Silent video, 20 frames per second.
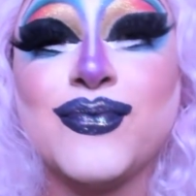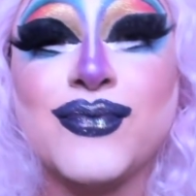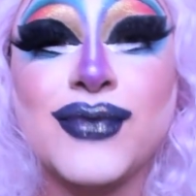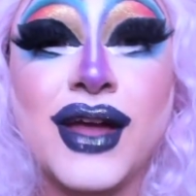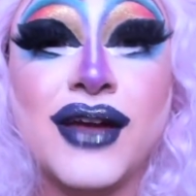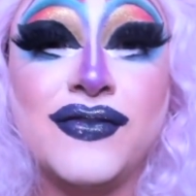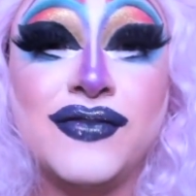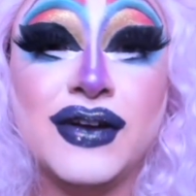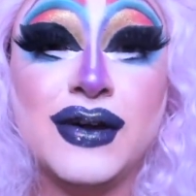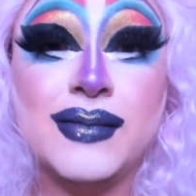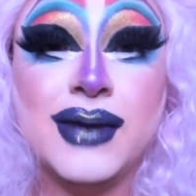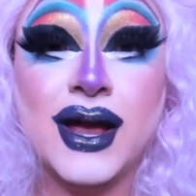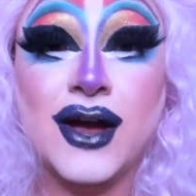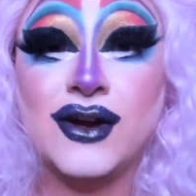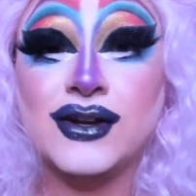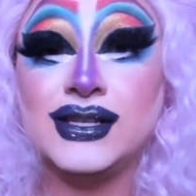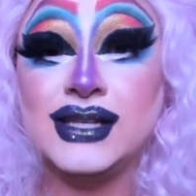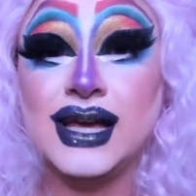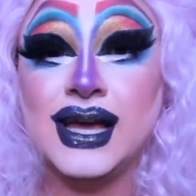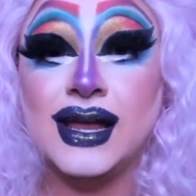Firme
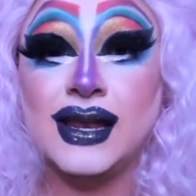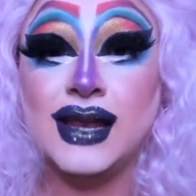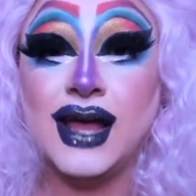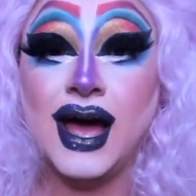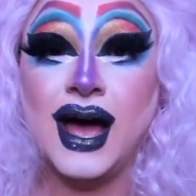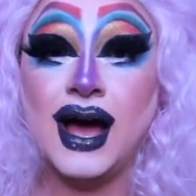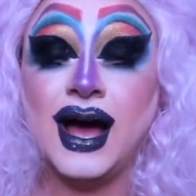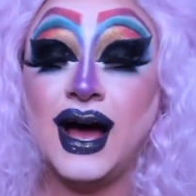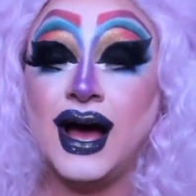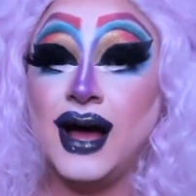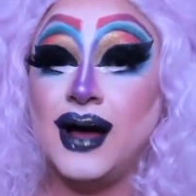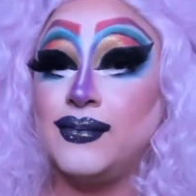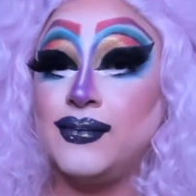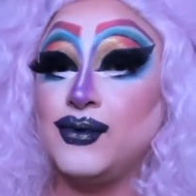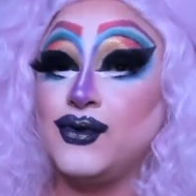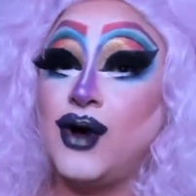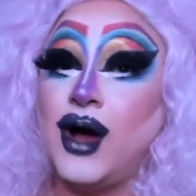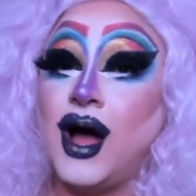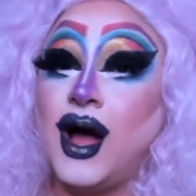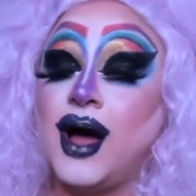Arte and
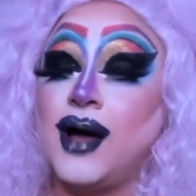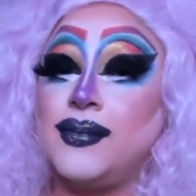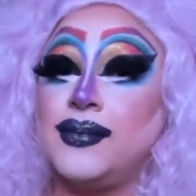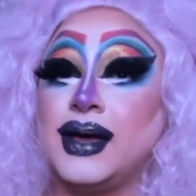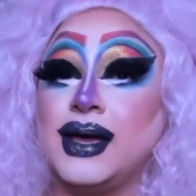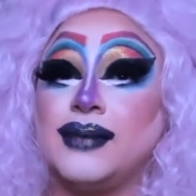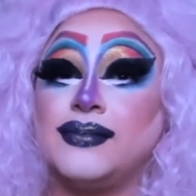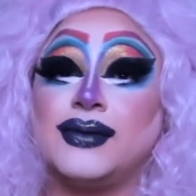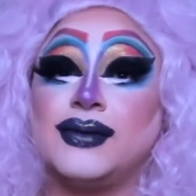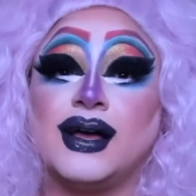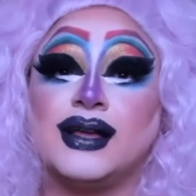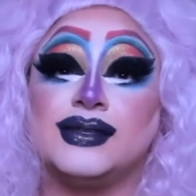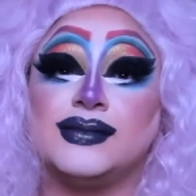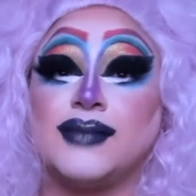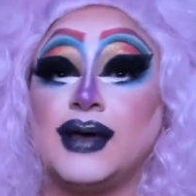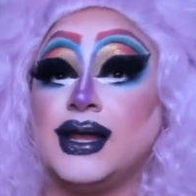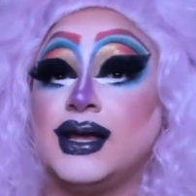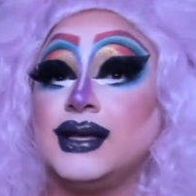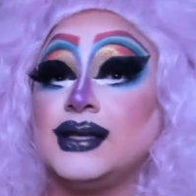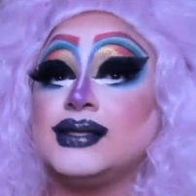Bruja Babe
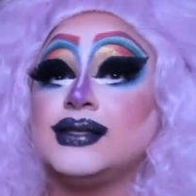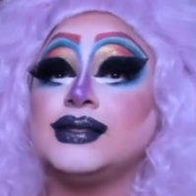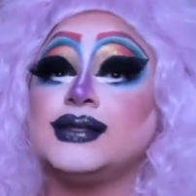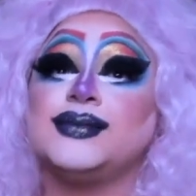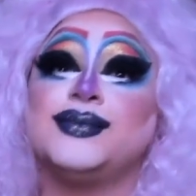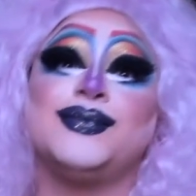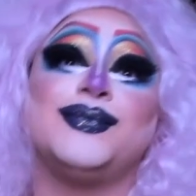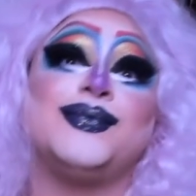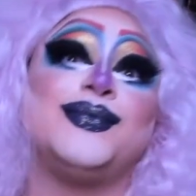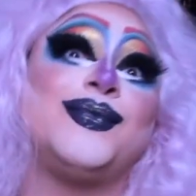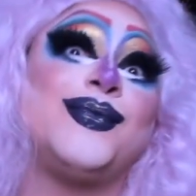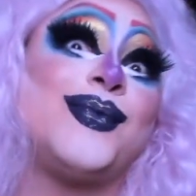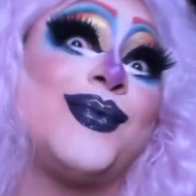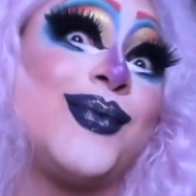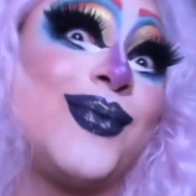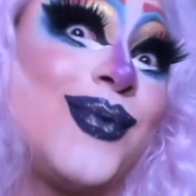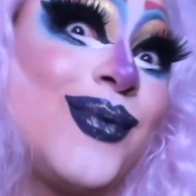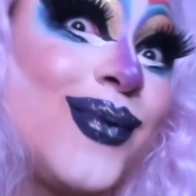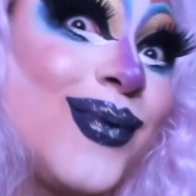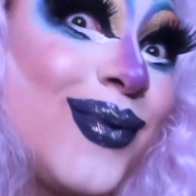Cosmetics.
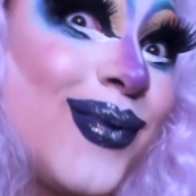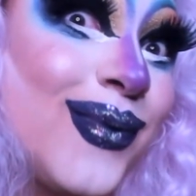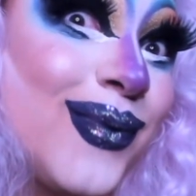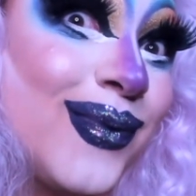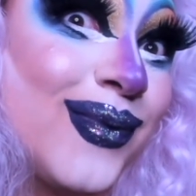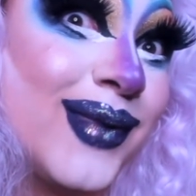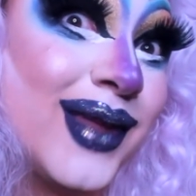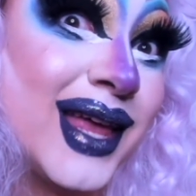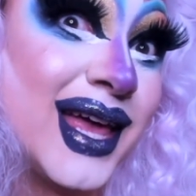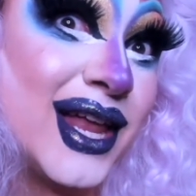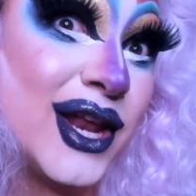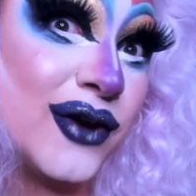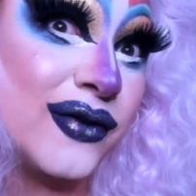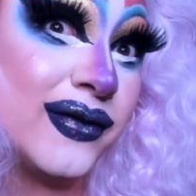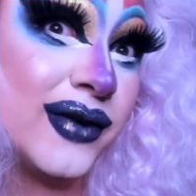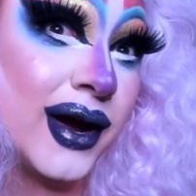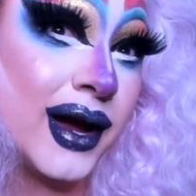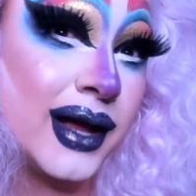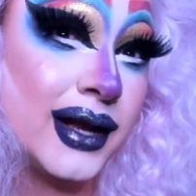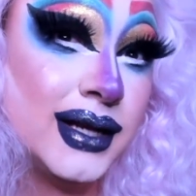Get over
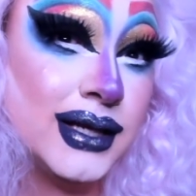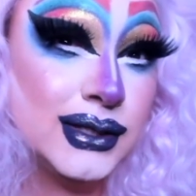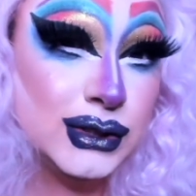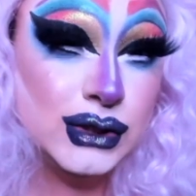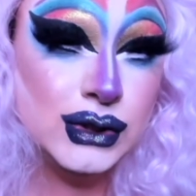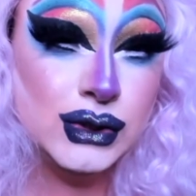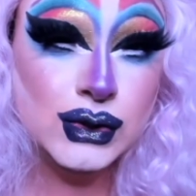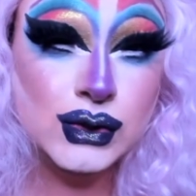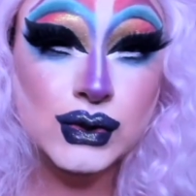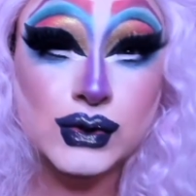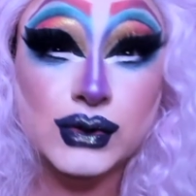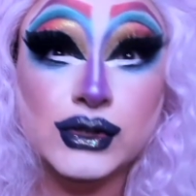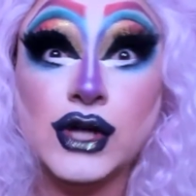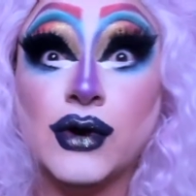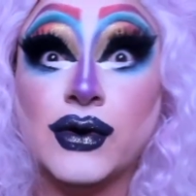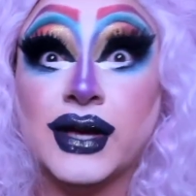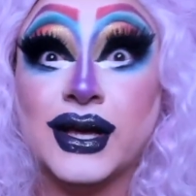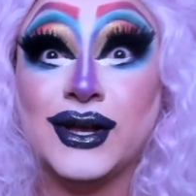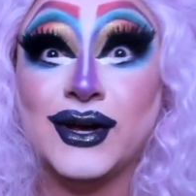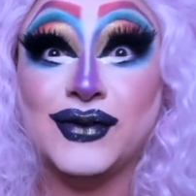it. Ooh, don't
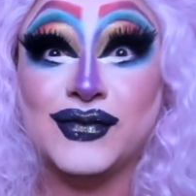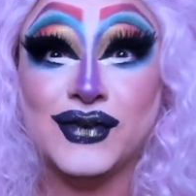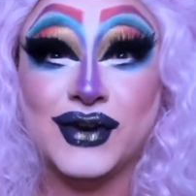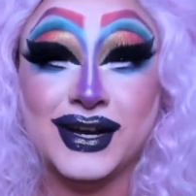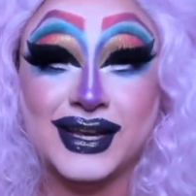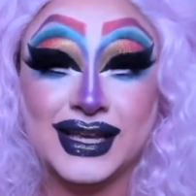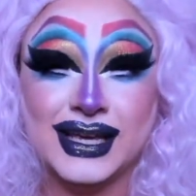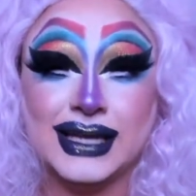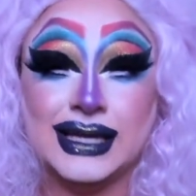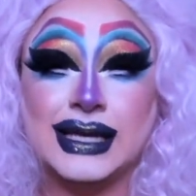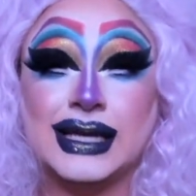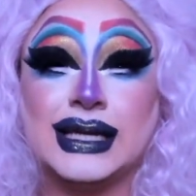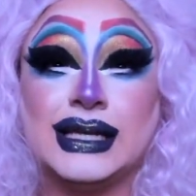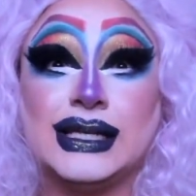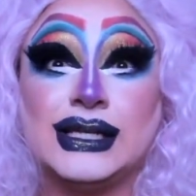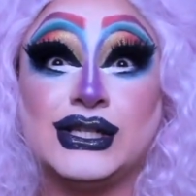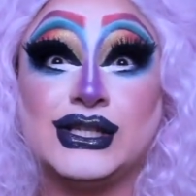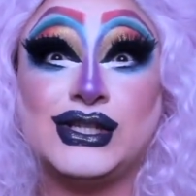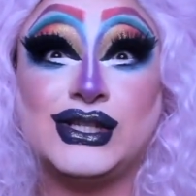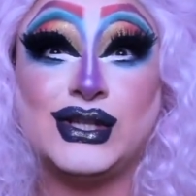get over it. Get
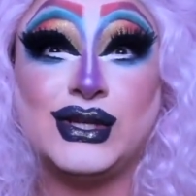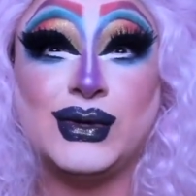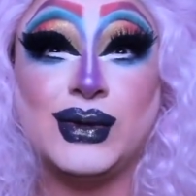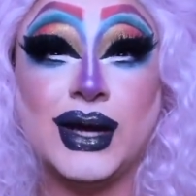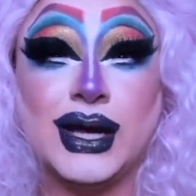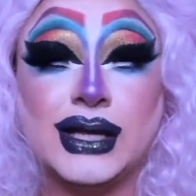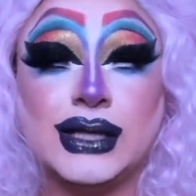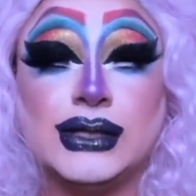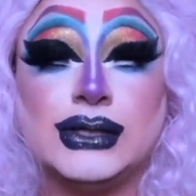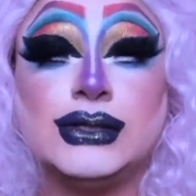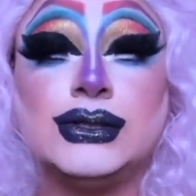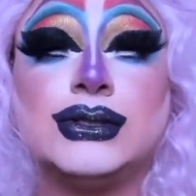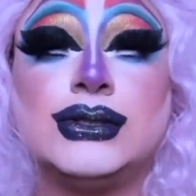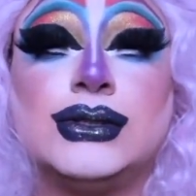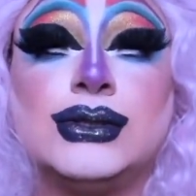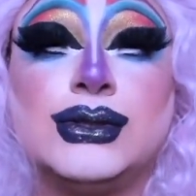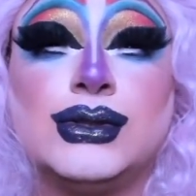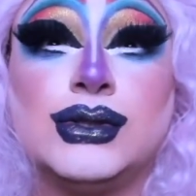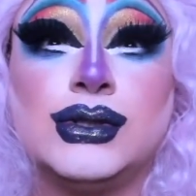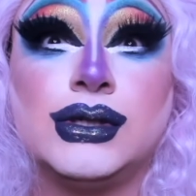into it.
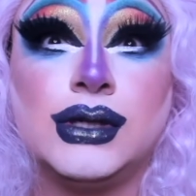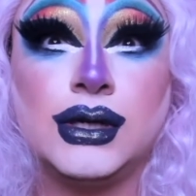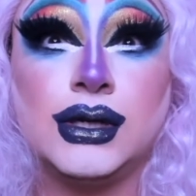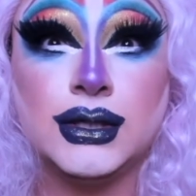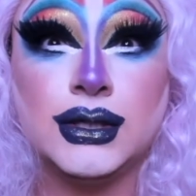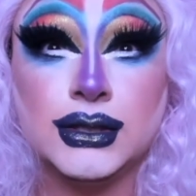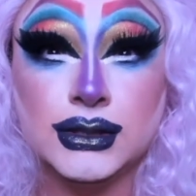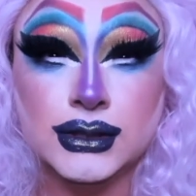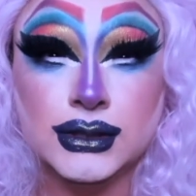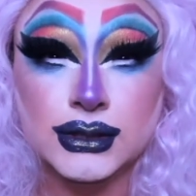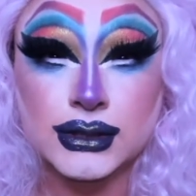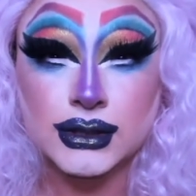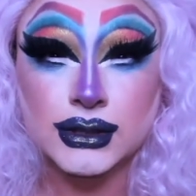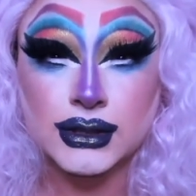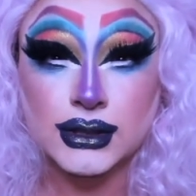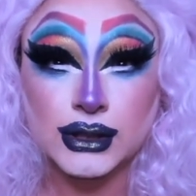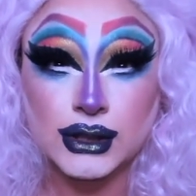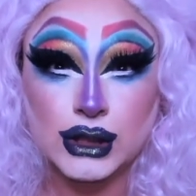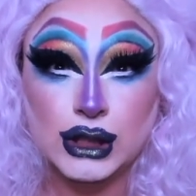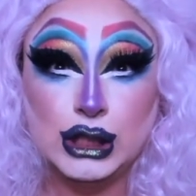Ooh.
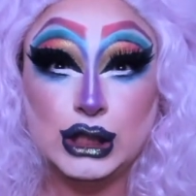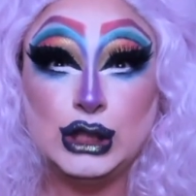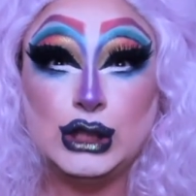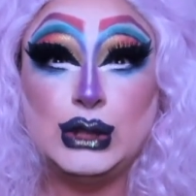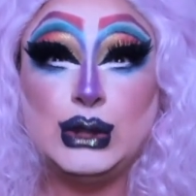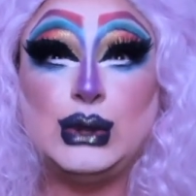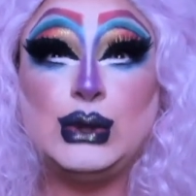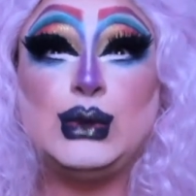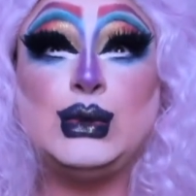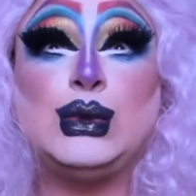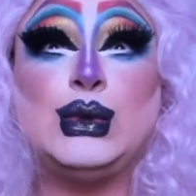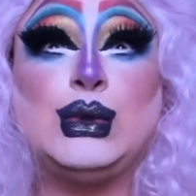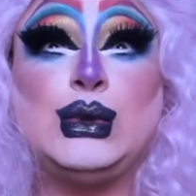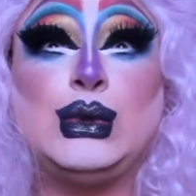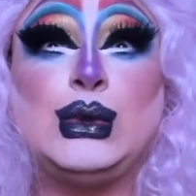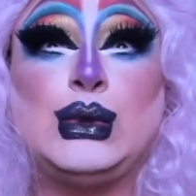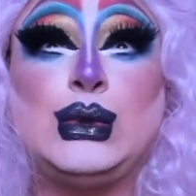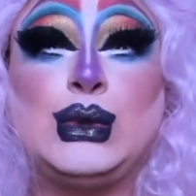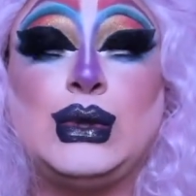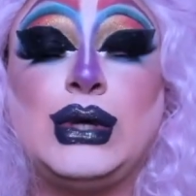
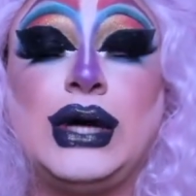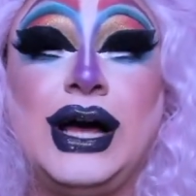Ooh.